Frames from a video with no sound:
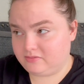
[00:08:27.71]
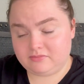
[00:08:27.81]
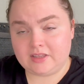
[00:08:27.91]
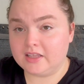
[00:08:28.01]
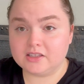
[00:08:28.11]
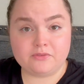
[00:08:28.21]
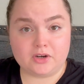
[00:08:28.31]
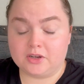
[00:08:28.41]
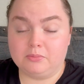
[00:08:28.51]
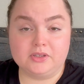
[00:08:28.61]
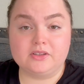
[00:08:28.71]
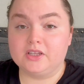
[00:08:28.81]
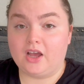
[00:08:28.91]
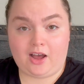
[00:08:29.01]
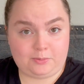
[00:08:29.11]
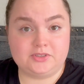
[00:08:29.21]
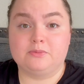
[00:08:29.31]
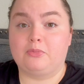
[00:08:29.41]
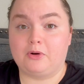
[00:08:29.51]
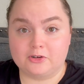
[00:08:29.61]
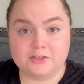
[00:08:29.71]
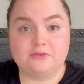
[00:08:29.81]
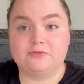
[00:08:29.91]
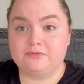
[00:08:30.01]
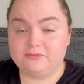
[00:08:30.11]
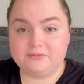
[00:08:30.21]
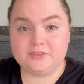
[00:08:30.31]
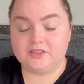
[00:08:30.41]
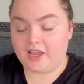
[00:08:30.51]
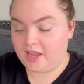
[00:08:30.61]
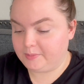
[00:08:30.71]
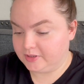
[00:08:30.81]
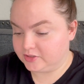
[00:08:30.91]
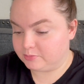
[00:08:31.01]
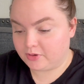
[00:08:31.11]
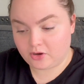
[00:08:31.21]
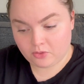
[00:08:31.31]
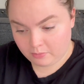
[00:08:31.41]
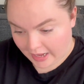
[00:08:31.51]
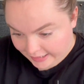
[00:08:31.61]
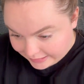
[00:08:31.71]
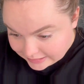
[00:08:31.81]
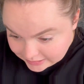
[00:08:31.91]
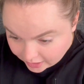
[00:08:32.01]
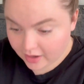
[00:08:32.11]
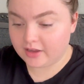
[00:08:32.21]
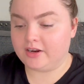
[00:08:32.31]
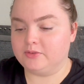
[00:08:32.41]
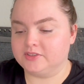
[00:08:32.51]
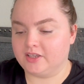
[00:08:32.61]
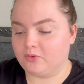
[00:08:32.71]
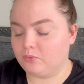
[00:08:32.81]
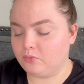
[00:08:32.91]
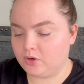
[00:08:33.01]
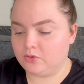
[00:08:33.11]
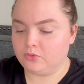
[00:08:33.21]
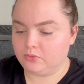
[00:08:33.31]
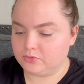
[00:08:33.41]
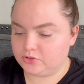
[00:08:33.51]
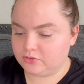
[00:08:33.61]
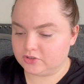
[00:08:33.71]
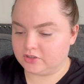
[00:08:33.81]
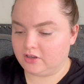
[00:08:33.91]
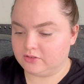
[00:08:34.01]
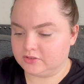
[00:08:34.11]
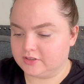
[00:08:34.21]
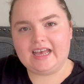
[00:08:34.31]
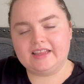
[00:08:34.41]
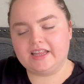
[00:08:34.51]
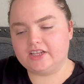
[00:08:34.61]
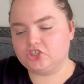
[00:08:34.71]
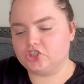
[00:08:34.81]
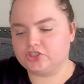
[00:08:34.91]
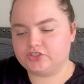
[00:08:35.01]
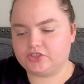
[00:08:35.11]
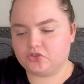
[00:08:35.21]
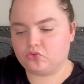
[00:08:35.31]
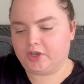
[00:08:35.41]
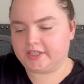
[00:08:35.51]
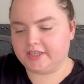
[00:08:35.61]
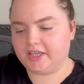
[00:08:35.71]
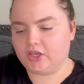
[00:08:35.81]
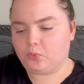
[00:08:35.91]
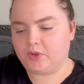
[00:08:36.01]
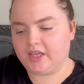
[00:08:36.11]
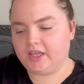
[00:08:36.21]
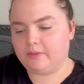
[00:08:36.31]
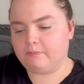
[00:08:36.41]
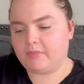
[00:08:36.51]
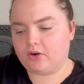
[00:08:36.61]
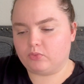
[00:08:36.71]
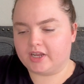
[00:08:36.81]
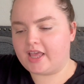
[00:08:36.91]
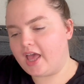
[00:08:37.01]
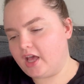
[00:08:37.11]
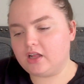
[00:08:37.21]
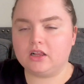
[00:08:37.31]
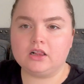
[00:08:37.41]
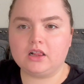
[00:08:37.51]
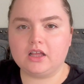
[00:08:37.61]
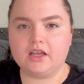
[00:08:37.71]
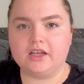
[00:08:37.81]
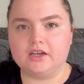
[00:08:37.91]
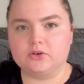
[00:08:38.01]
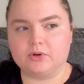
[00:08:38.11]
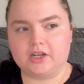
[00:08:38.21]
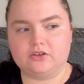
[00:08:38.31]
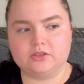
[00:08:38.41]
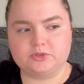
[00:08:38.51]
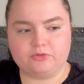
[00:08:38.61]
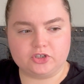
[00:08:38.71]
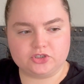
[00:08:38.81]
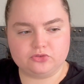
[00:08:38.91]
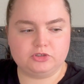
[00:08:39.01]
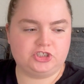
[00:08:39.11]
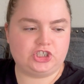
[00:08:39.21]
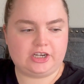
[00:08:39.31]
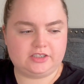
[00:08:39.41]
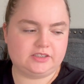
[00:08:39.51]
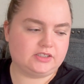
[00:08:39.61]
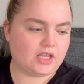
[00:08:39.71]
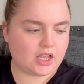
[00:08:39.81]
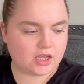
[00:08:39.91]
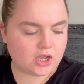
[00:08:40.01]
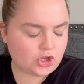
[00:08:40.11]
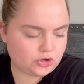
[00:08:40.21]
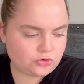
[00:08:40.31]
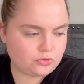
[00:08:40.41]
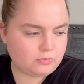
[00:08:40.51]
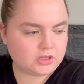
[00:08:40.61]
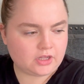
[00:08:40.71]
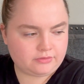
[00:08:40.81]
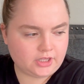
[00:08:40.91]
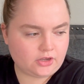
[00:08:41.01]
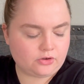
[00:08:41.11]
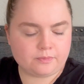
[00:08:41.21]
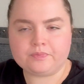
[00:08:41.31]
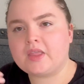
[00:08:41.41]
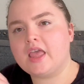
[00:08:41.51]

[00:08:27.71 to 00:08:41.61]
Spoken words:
they live on completely opposite parts of the Hamptons, but oh my God, I was like, whoa, $200. And then just quickly, we met Racquel. Racquel comes over to Jenna's home, lovely home.